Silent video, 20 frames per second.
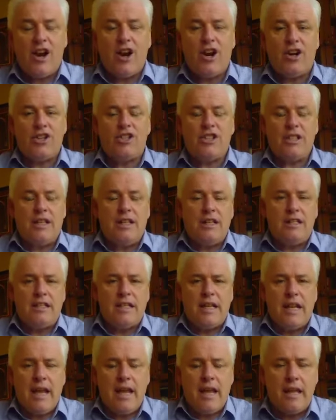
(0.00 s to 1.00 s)
are still
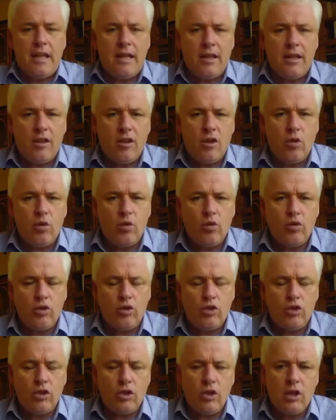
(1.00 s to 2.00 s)
saying
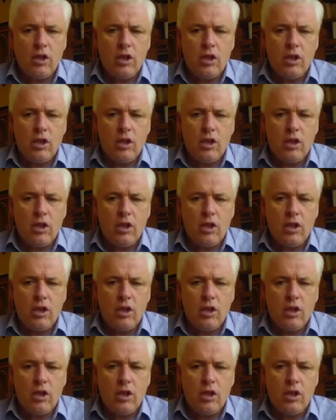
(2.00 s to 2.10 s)
those